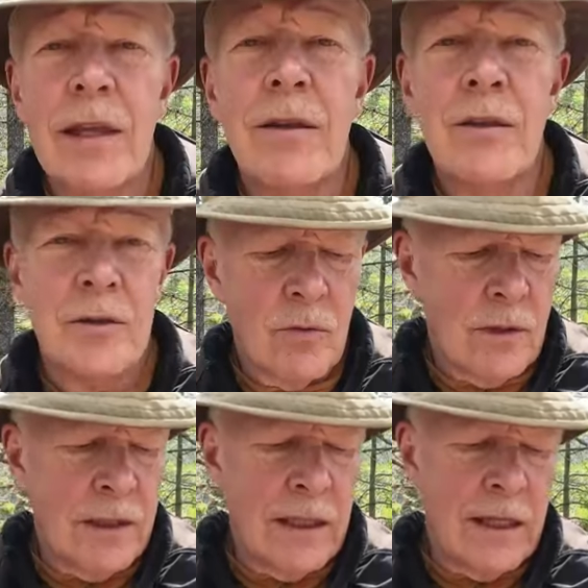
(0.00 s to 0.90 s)
think
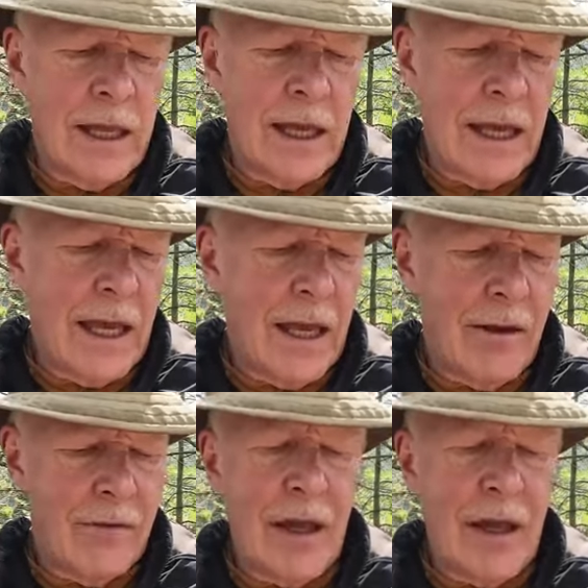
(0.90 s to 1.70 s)
certainly they have.